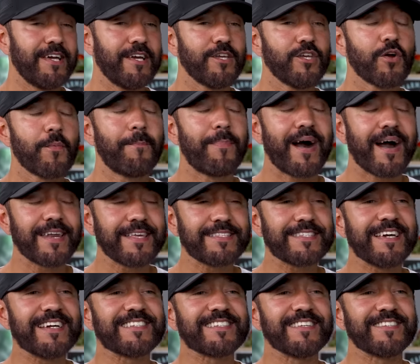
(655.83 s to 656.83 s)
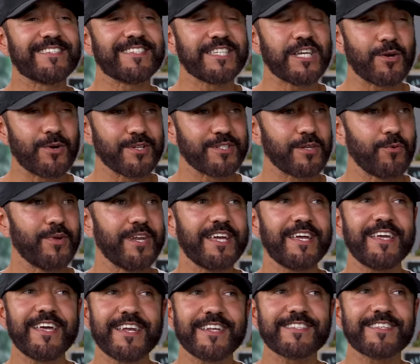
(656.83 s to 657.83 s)
Your body takes it seriously. When it
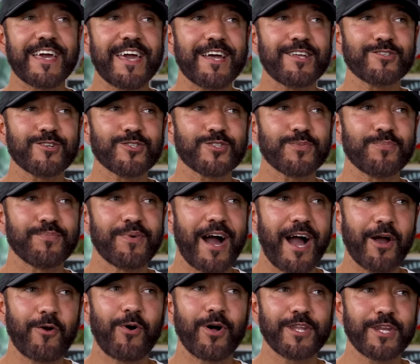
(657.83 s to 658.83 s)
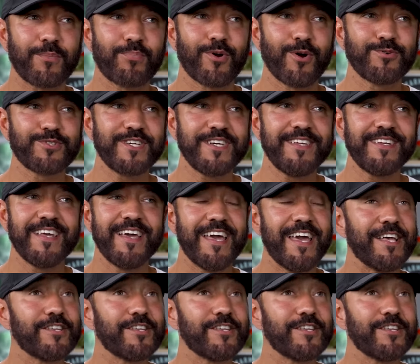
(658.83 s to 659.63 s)
can get its hands on some high quality protein,